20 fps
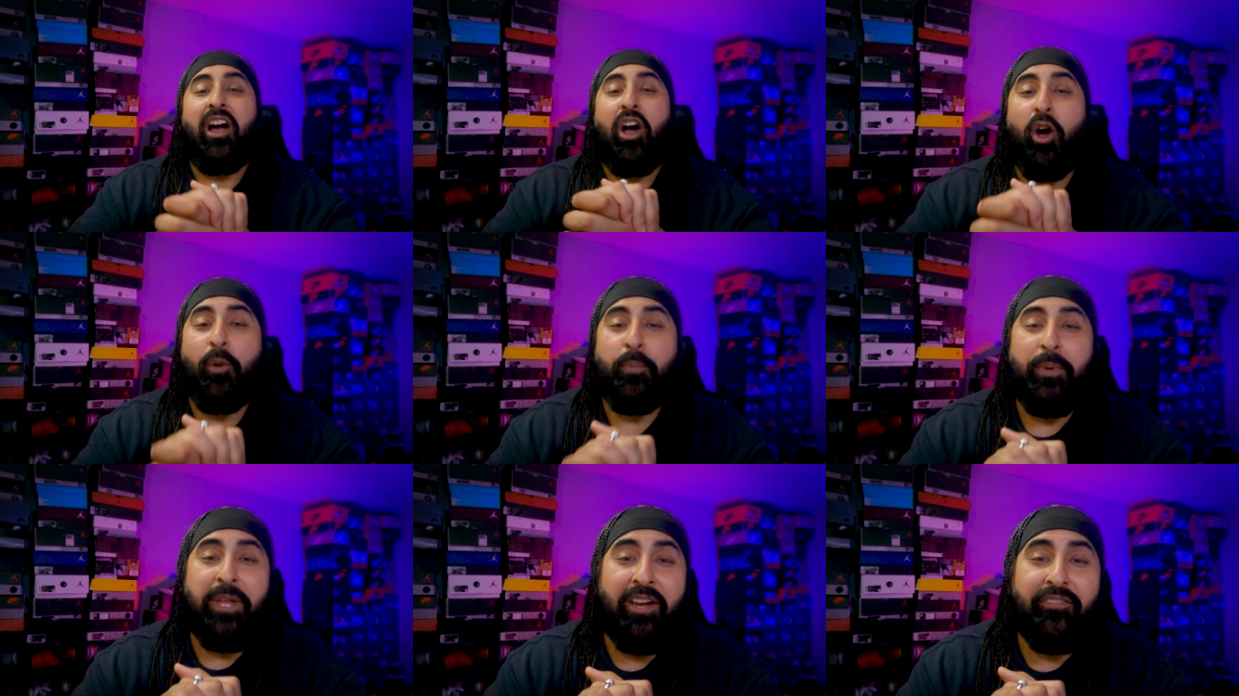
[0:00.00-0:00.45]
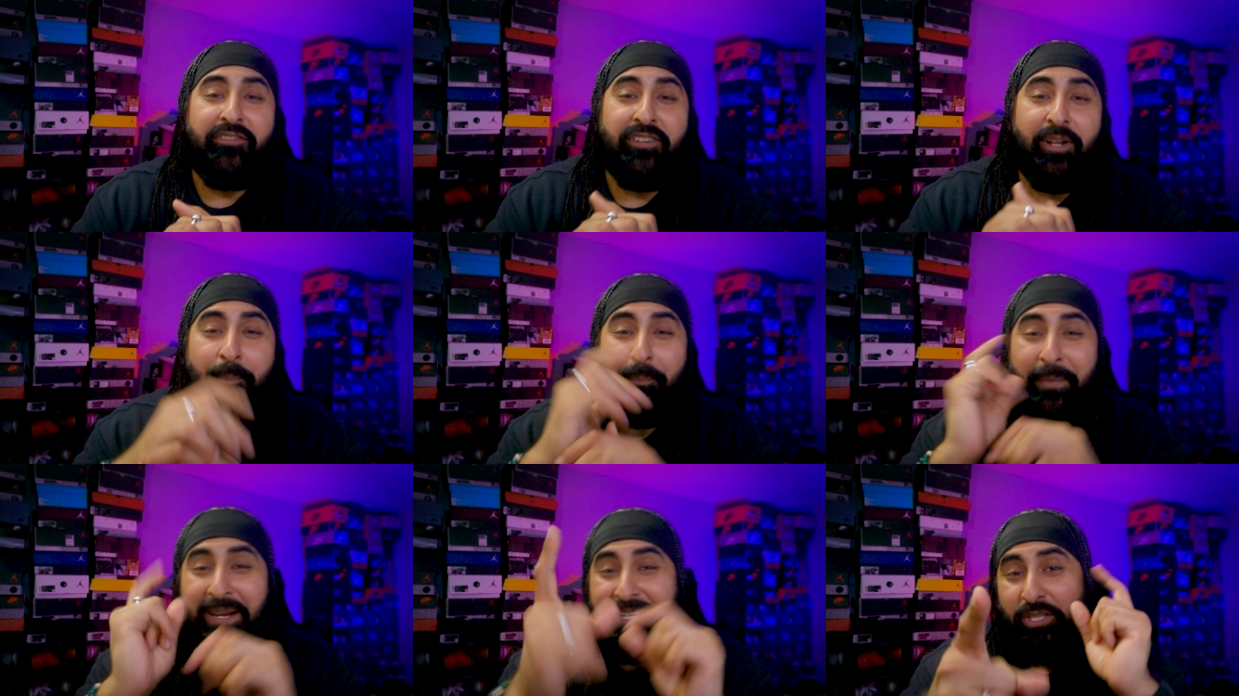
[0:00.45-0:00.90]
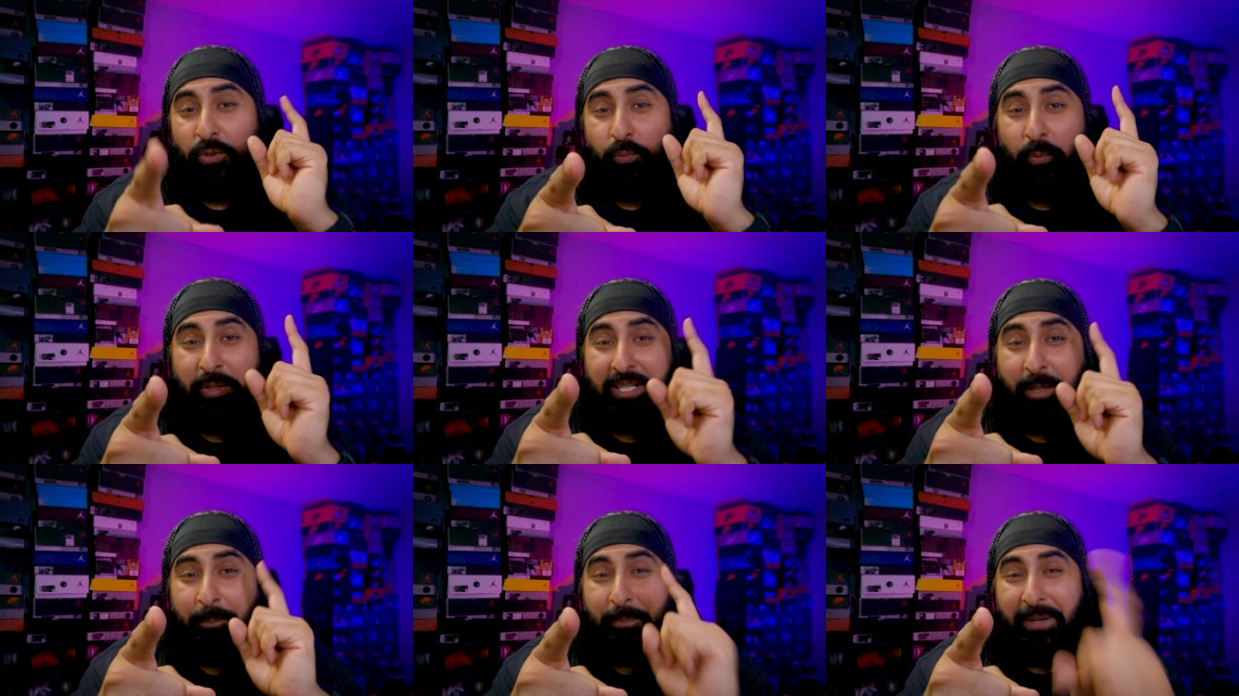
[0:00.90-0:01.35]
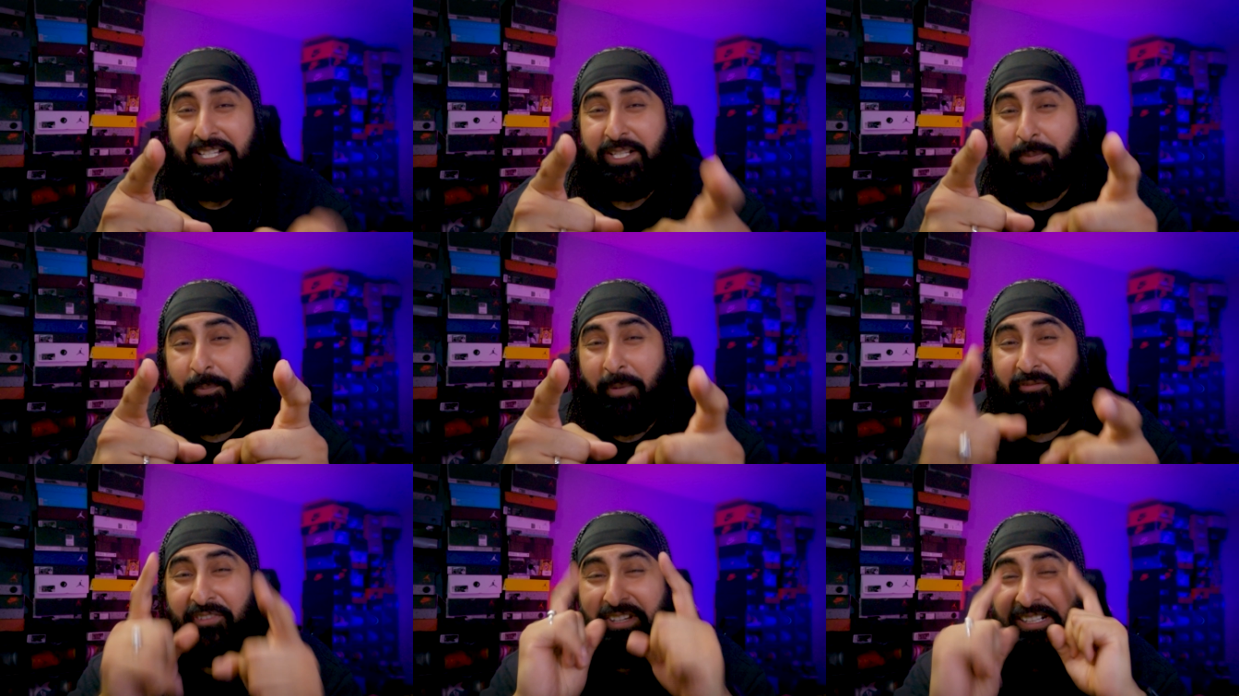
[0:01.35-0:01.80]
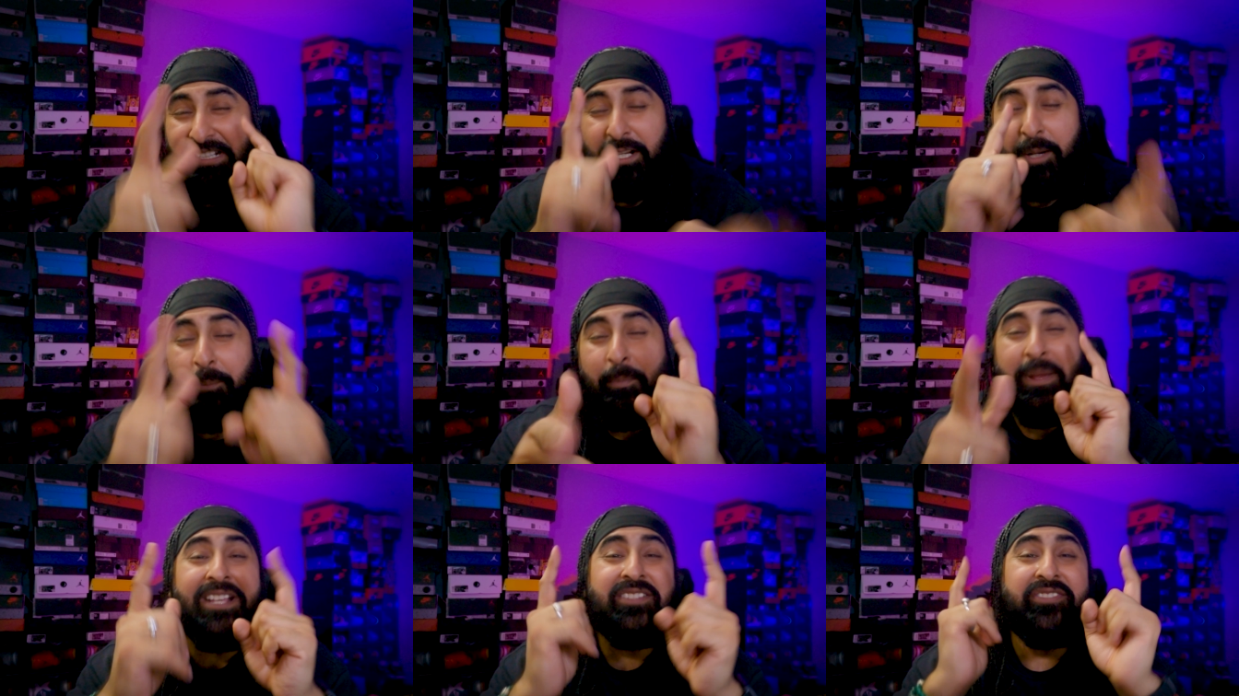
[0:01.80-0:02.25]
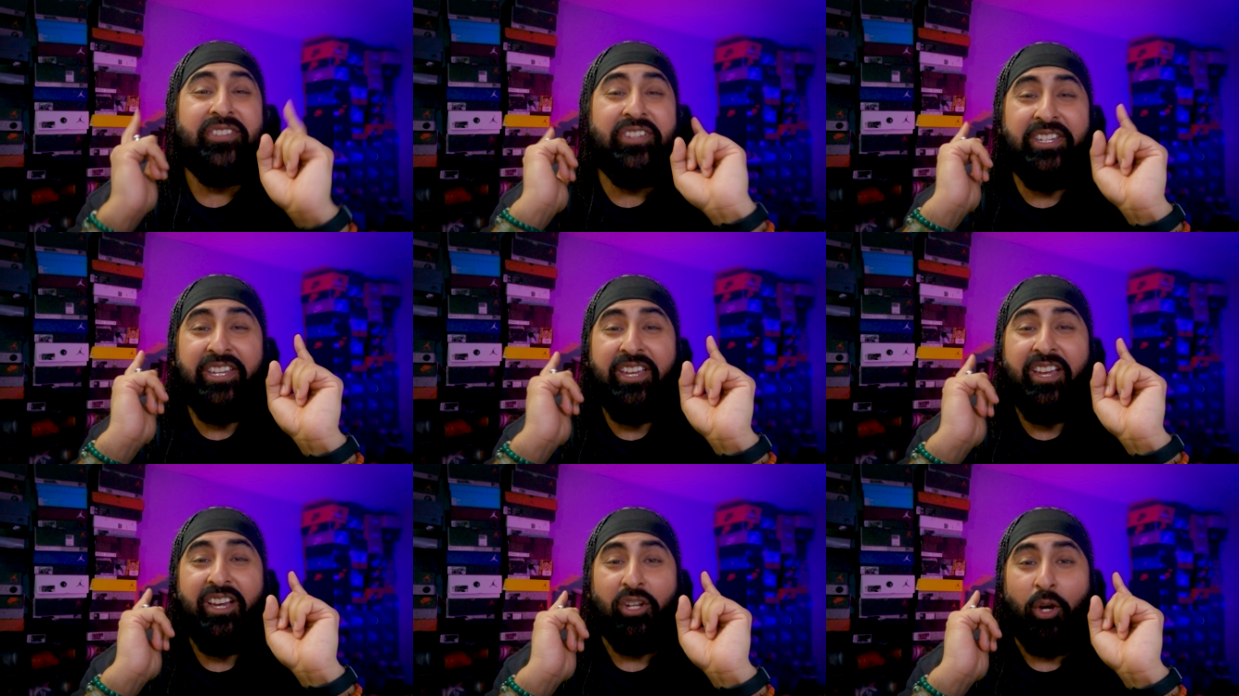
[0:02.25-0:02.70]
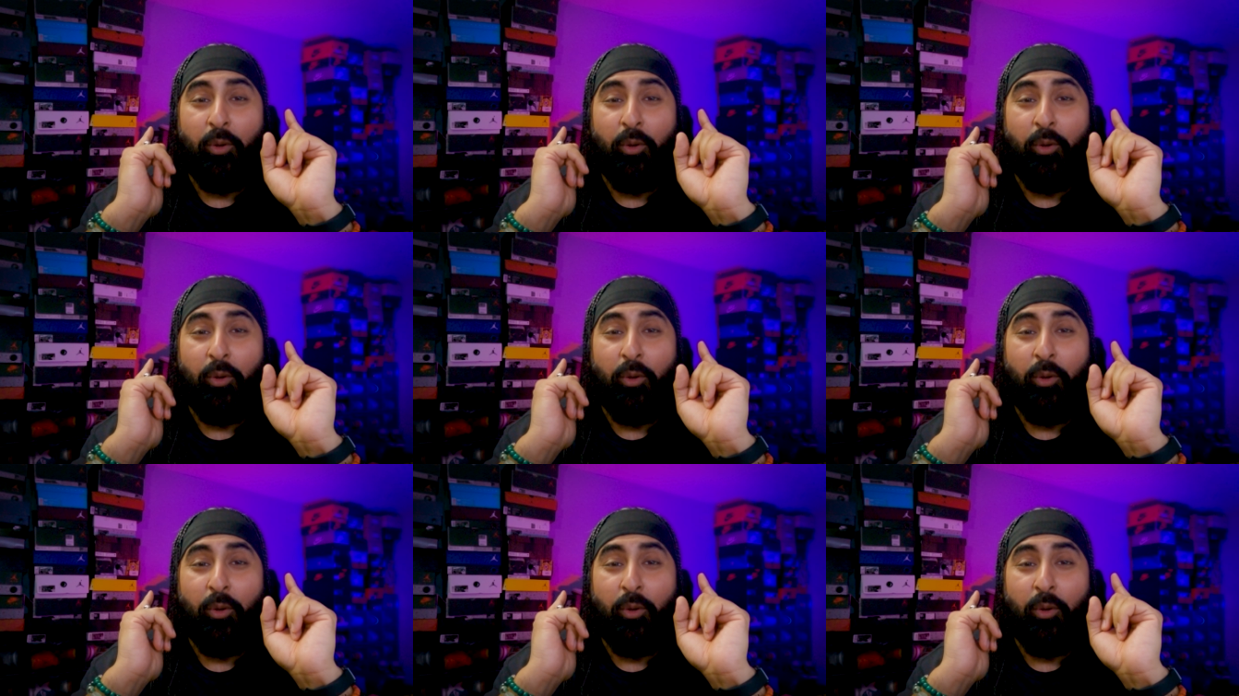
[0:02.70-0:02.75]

I hope you have an amazing week, amazing month, and an amazing year.